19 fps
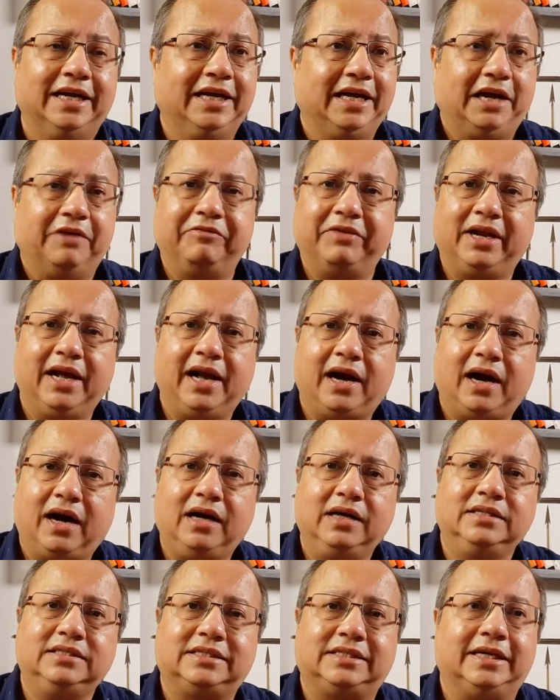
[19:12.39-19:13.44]
and when
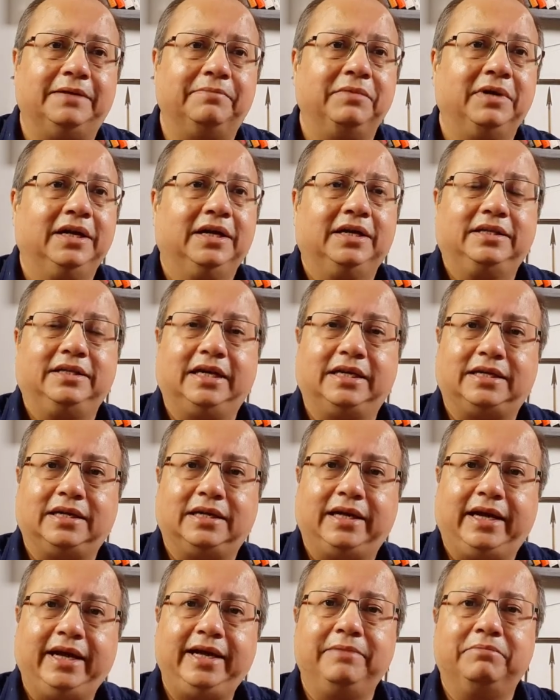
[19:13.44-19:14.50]
I ask them that,
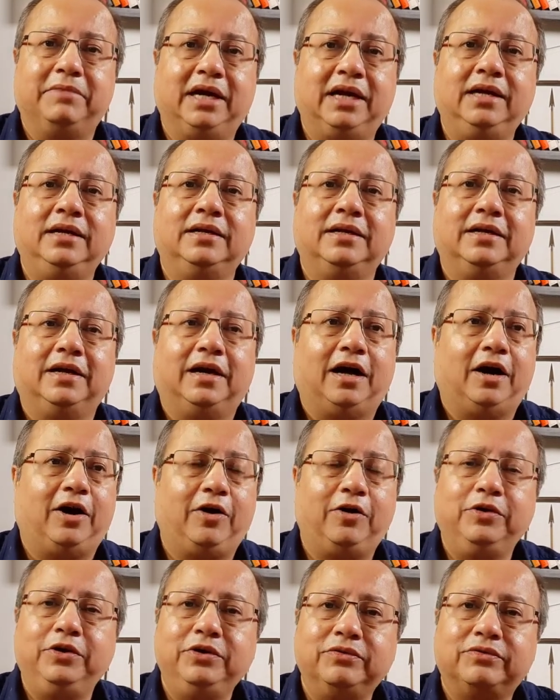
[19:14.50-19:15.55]
hey man,
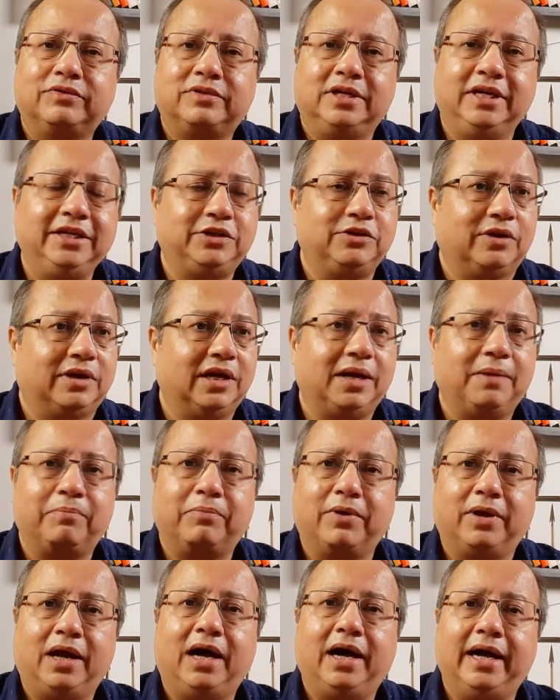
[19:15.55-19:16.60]
how do you think you can
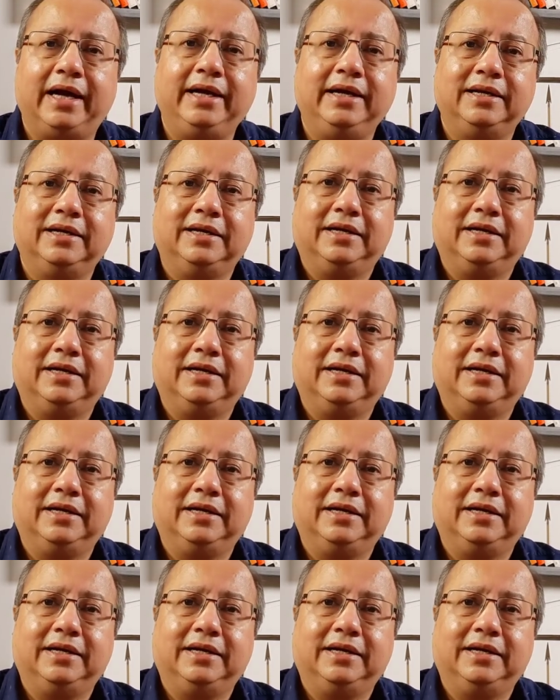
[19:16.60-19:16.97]
apply